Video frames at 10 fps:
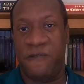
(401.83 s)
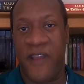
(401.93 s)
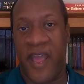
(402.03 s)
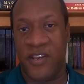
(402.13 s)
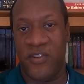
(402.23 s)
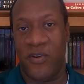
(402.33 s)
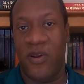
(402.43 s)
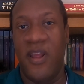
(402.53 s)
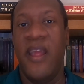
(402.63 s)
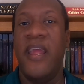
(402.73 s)

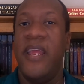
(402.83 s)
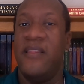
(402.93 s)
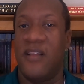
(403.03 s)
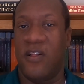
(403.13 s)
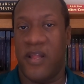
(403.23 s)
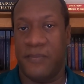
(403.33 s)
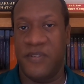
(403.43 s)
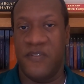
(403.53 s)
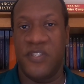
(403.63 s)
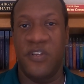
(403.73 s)
factor in the
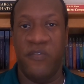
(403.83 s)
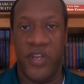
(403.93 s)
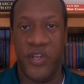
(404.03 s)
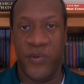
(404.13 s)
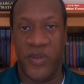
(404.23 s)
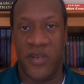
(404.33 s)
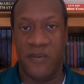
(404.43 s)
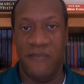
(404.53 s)
collapse of the Soviet Union.